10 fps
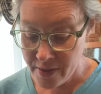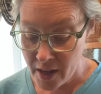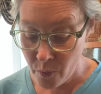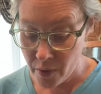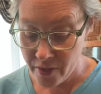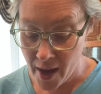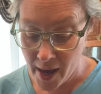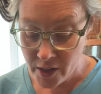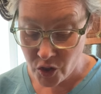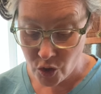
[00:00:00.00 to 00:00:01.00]
thing with
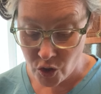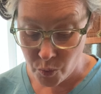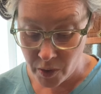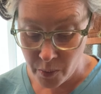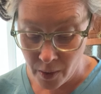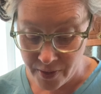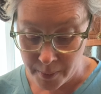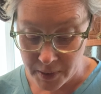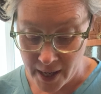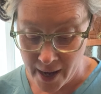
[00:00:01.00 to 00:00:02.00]
that is you just really want
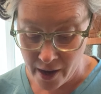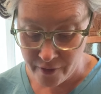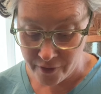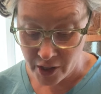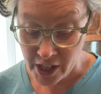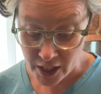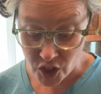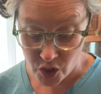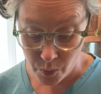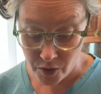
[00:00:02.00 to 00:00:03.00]
them to have
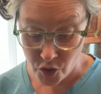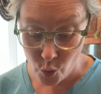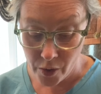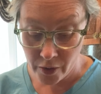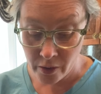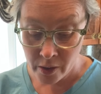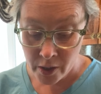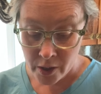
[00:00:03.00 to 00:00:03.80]
connection with the soil.